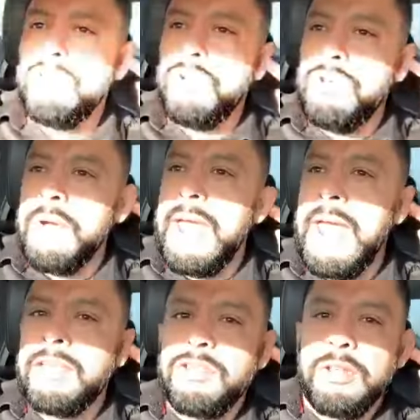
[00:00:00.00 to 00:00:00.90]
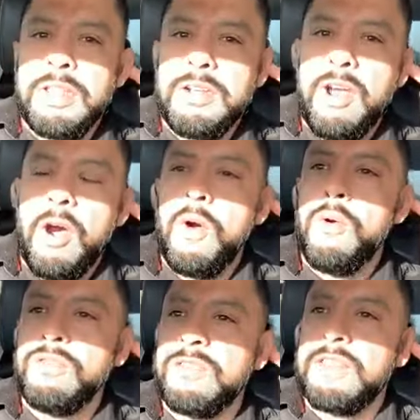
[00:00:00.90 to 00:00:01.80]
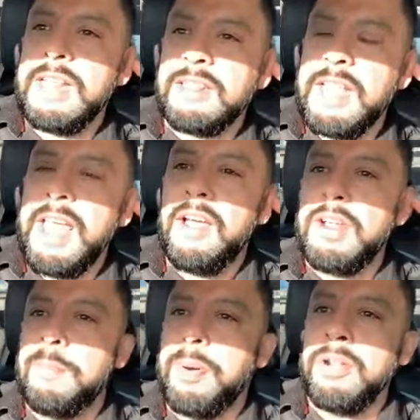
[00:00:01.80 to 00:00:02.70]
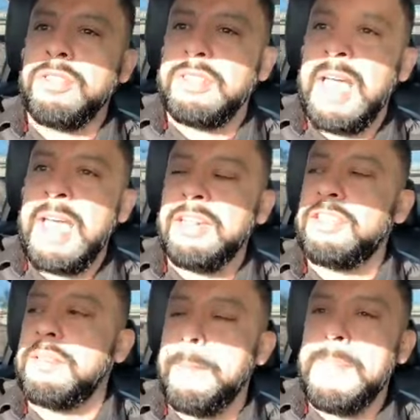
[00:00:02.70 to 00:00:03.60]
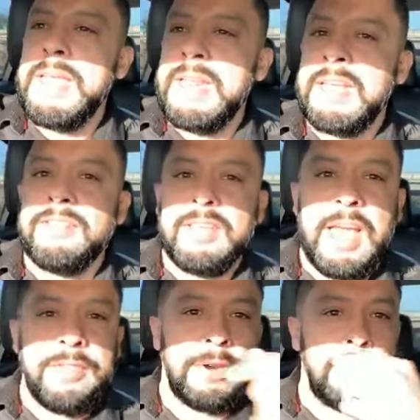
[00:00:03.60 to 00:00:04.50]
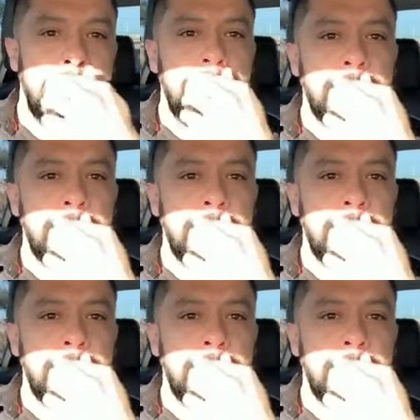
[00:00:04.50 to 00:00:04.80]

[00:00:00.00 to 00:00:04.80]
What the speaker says: do you actually know who sat down and put that meeting together?